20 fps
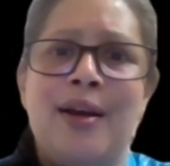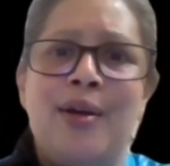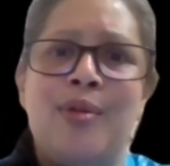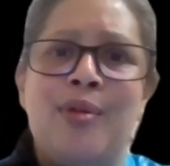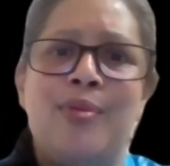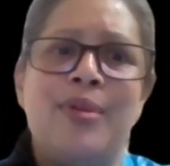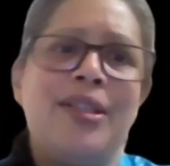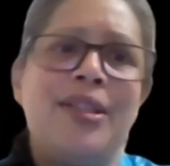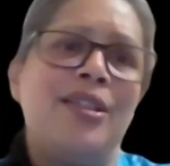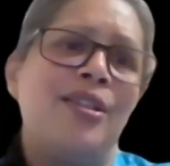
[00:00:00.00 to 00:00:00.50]

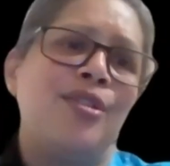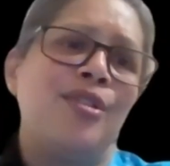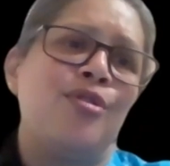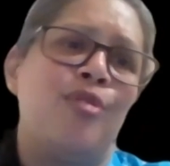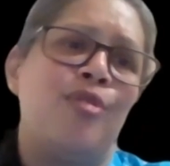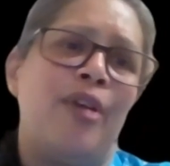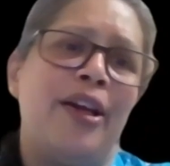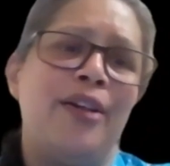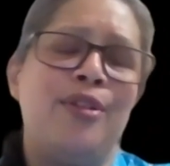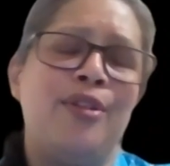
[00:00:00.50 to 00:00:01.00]
which is
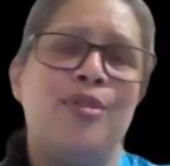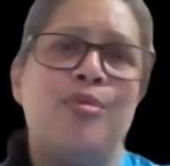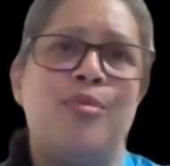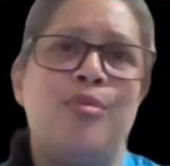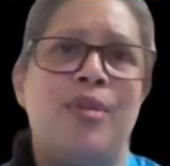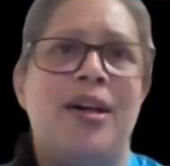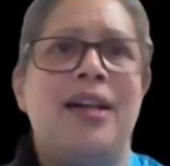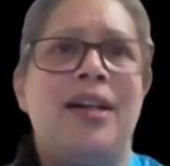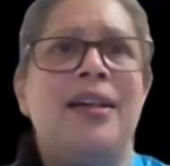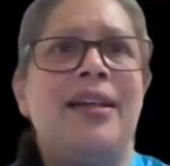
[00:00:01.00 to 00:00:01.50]
going to
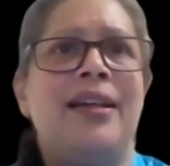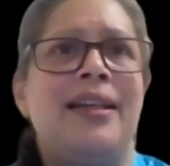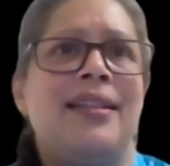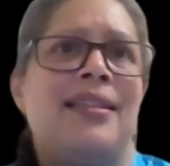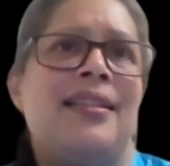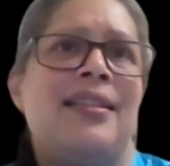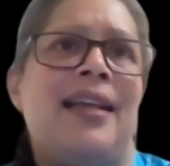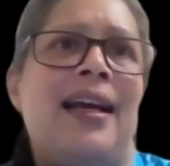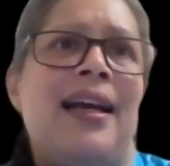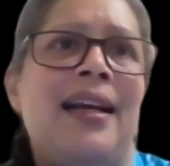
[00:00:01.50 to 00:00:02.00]
work
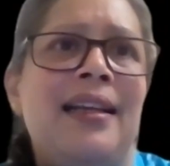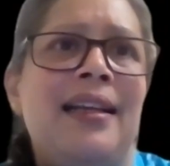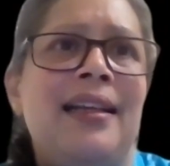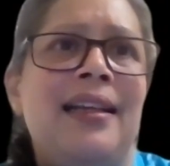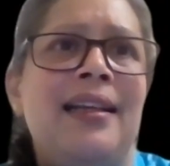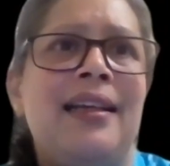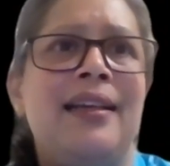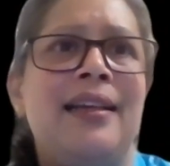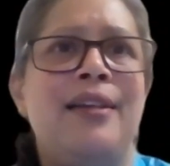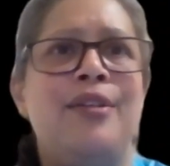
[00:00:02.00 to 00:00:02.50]
exactly
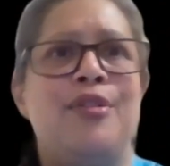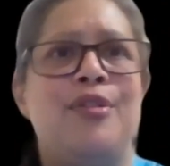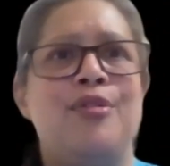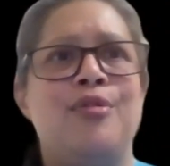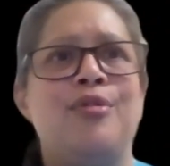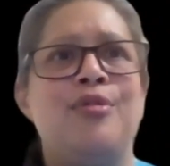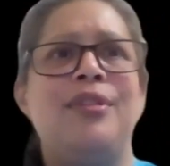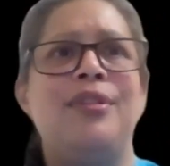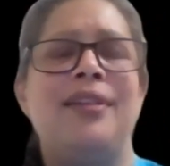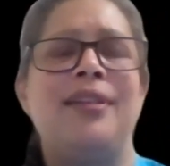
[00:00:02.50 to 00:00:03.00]
like
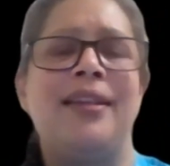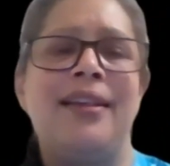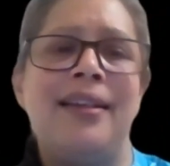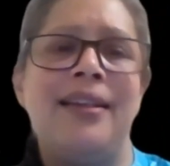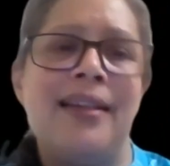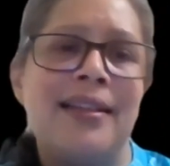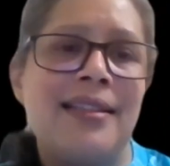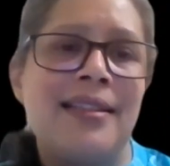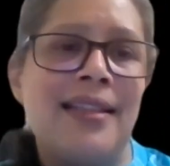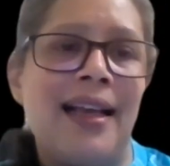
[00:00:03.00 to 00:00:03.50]
you,
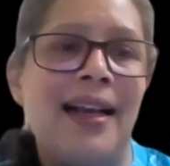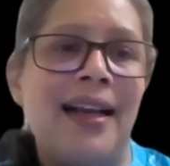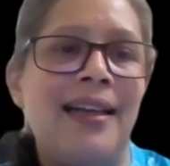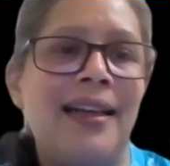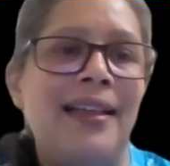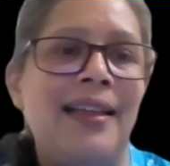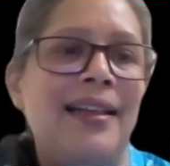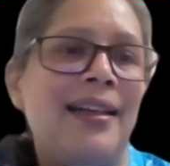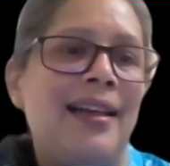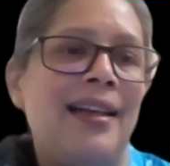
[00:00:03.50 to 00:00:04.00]
think
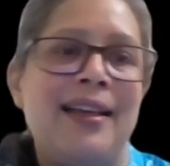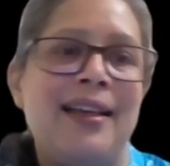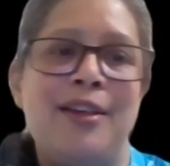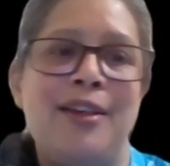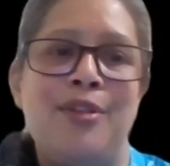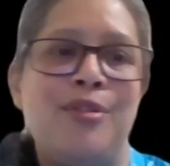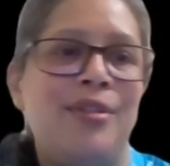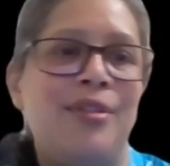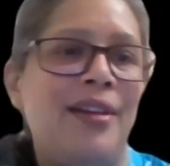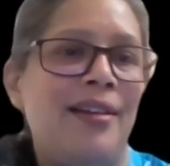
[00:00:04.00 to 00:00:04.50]
exactly
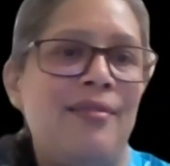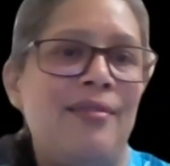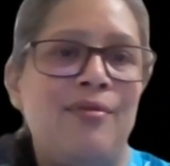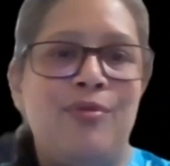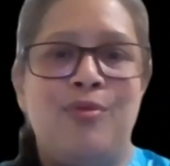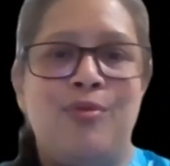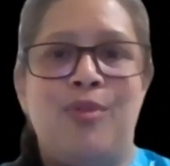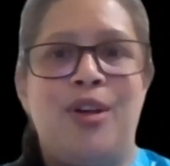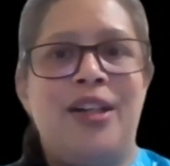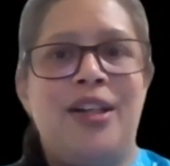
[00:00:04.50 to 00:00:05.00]
like you, then
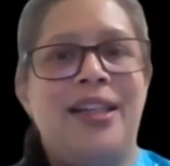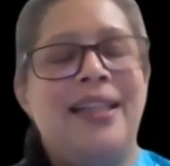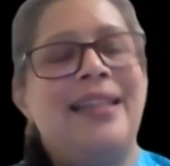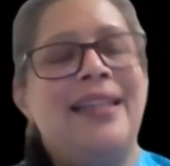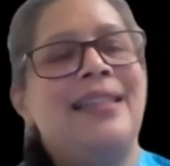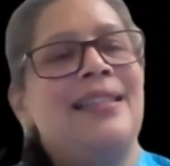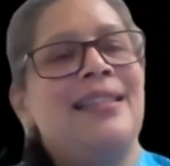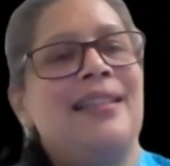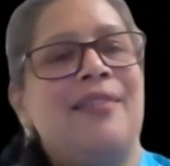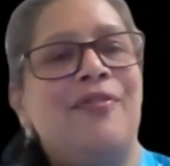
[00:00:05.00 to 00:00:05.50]
what
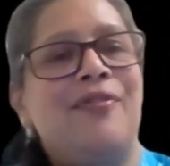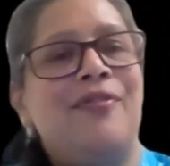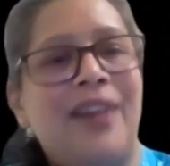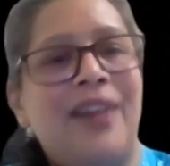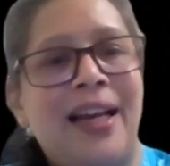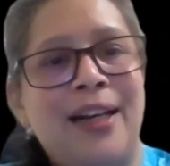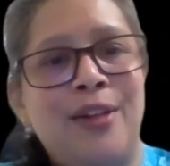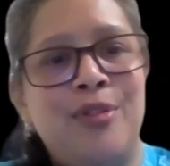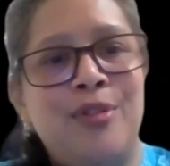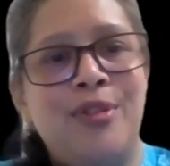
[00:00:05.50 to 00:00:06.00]
is the
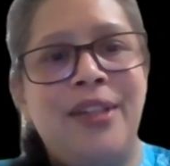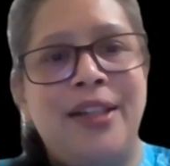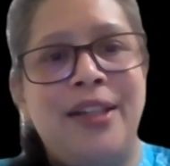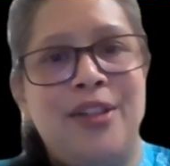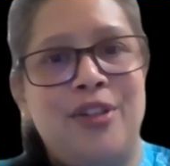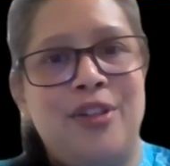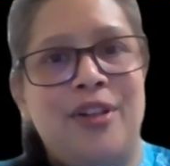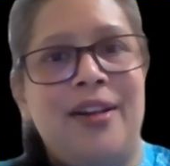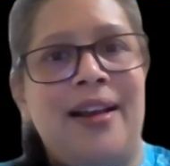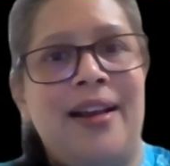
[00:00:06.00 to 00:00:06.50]
value
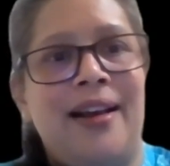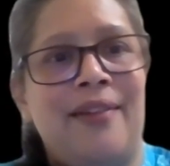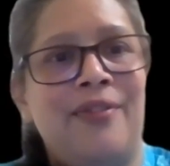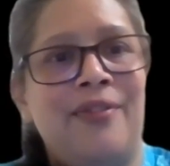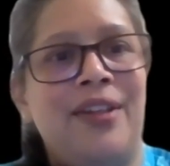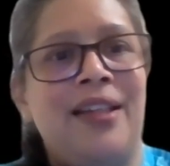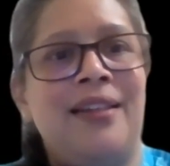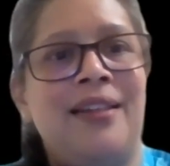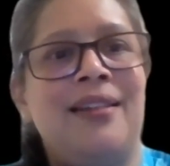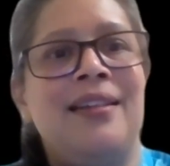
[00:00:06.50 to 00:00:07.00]
that you're
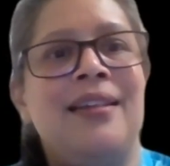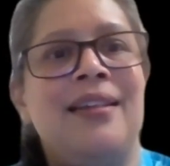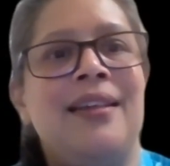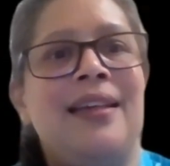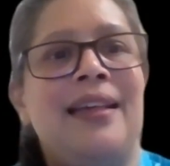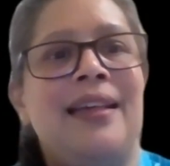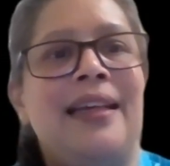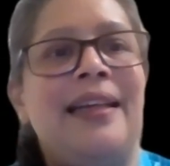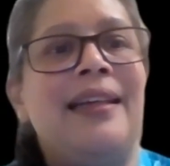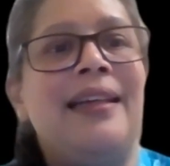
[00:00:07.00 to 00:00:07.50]
having
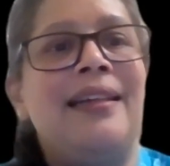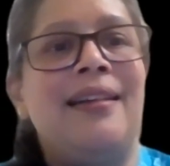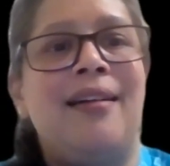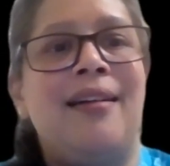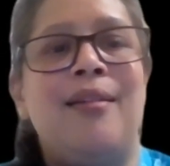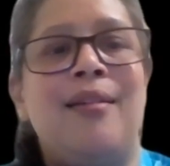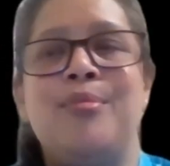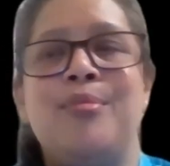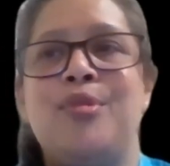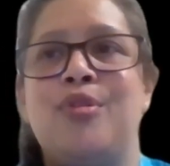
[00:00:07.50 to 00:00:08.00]
in
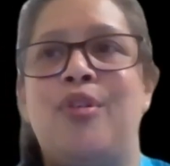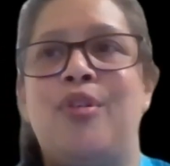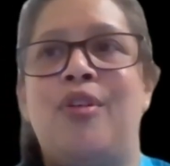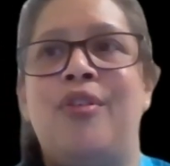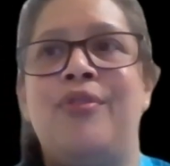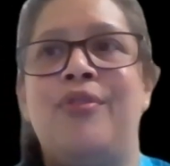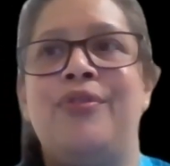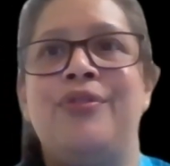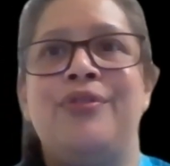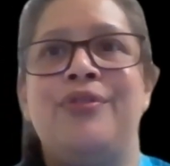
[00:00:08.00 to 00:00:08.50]
terms
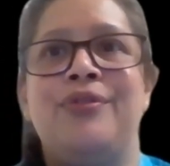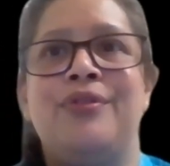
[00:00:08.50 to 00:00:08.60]
of,